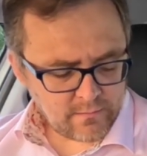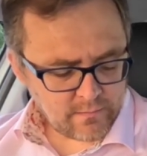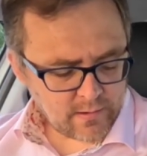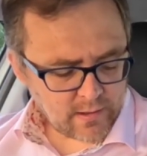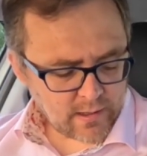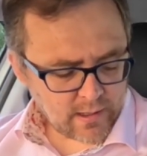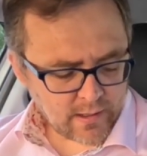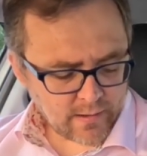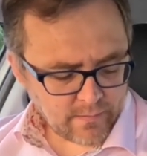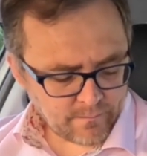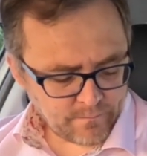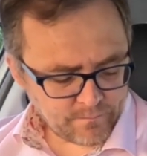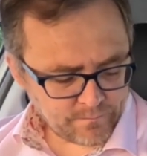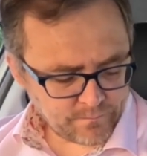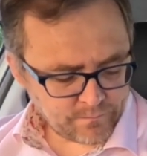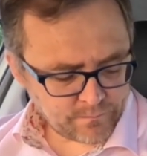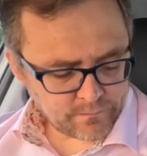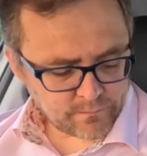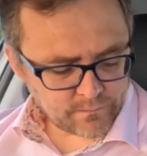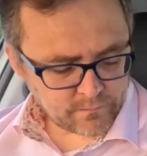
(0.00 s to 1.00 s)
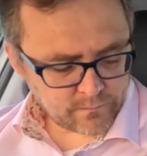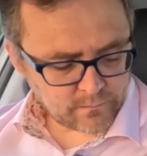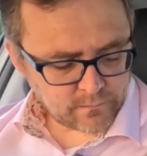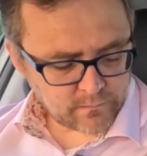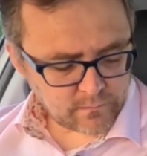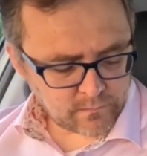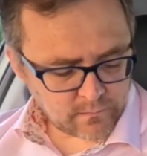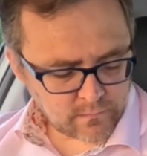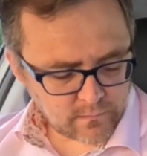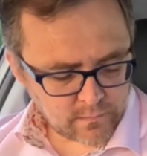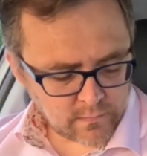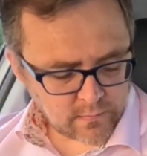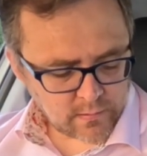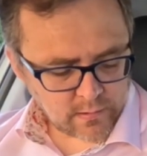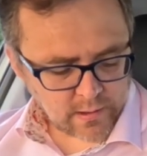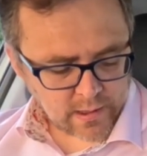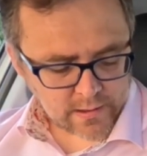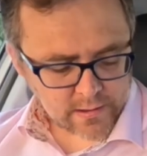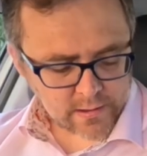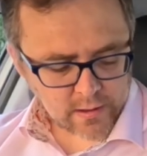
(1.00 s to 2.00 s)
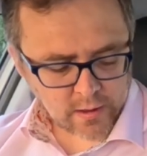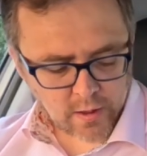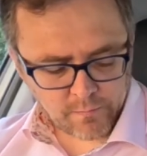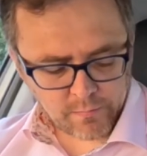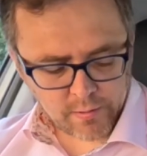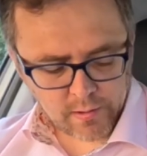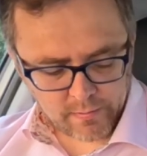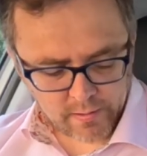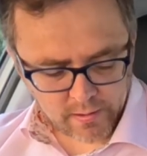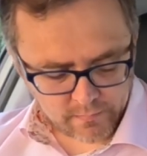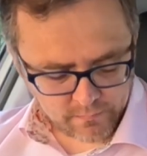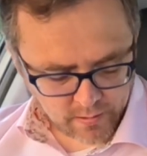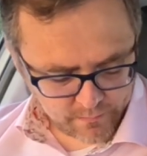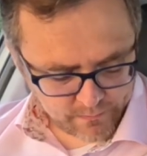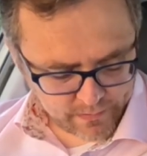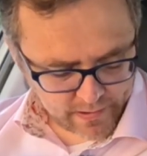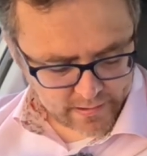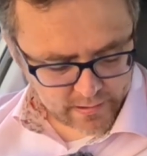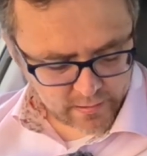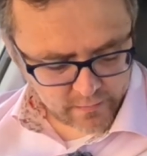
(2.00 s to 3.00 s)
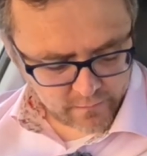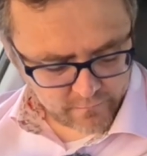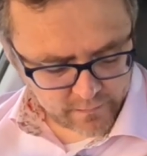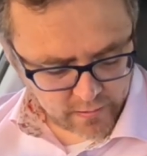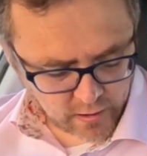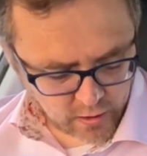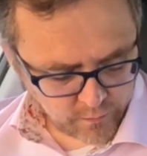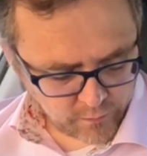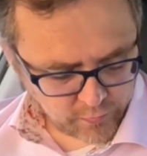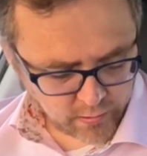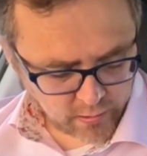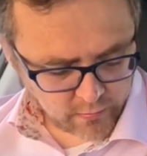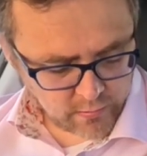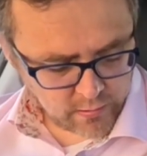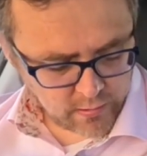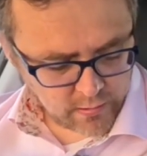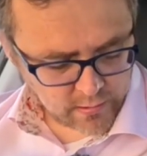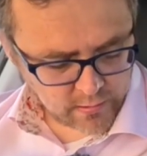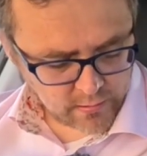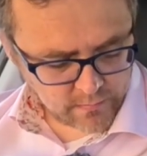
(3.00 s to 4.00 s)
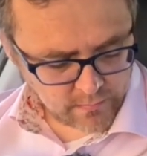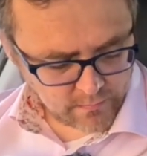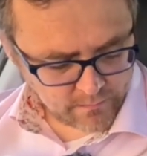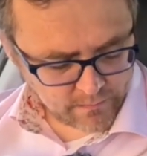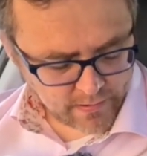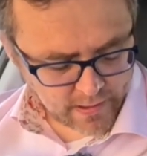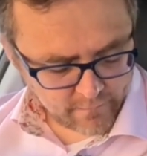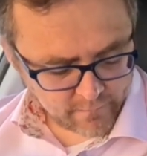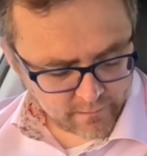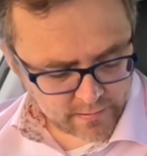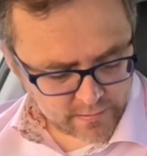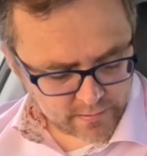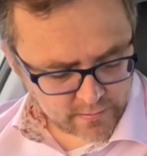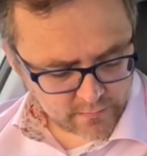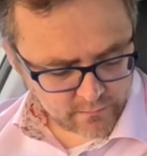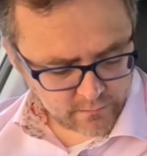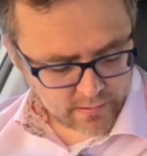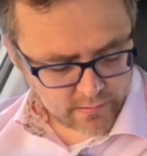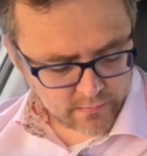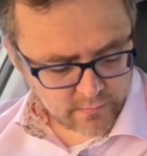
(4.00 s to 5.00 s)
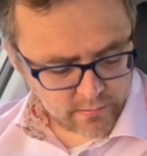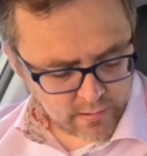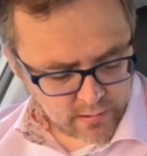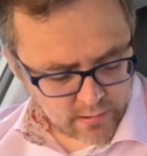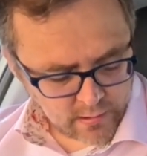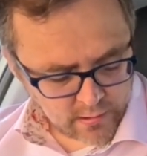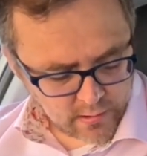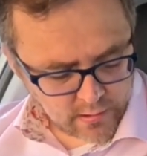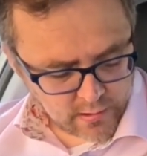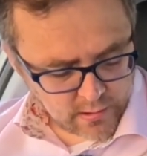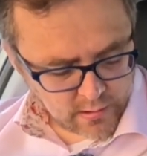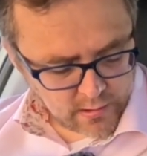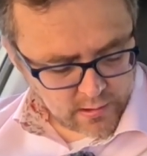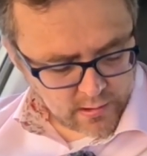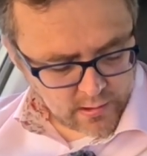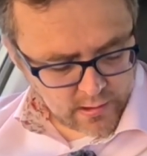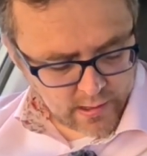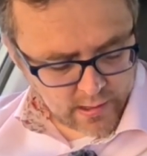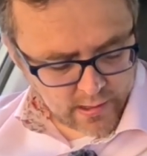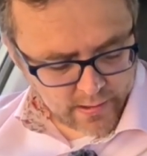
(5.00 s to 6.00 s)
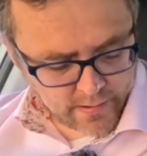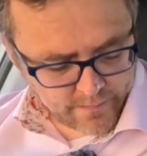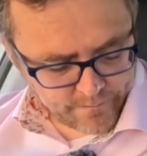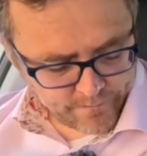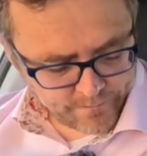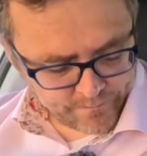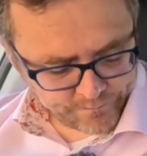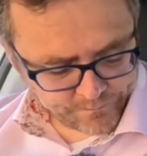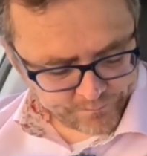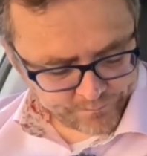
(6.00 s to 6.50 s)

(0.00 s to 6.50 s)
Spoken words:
That's to complement my bank of GoPro batteries as well. Here's